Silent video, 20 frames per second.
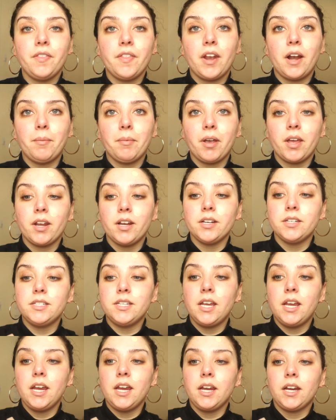And then I'm going to
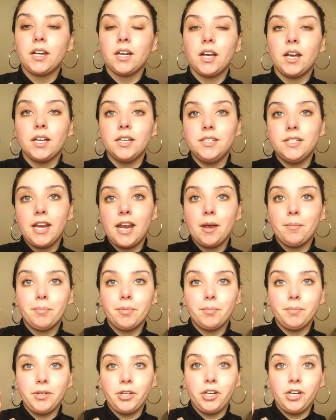take a
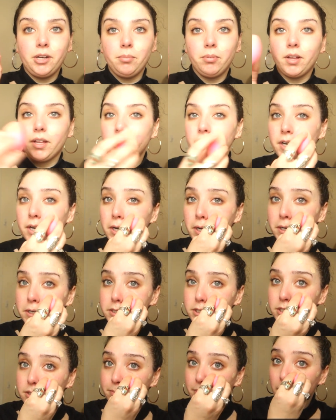damp beauty blender
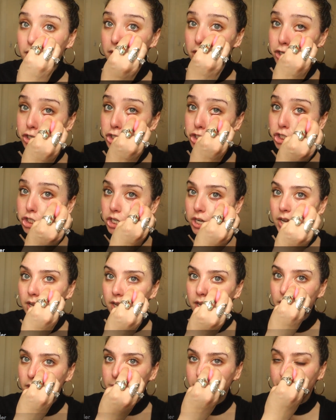sponge
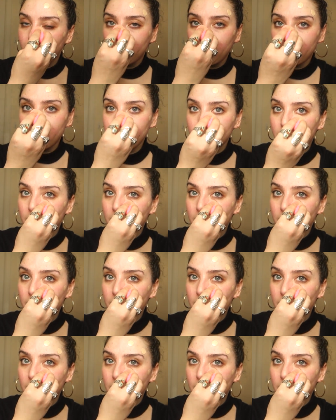and blend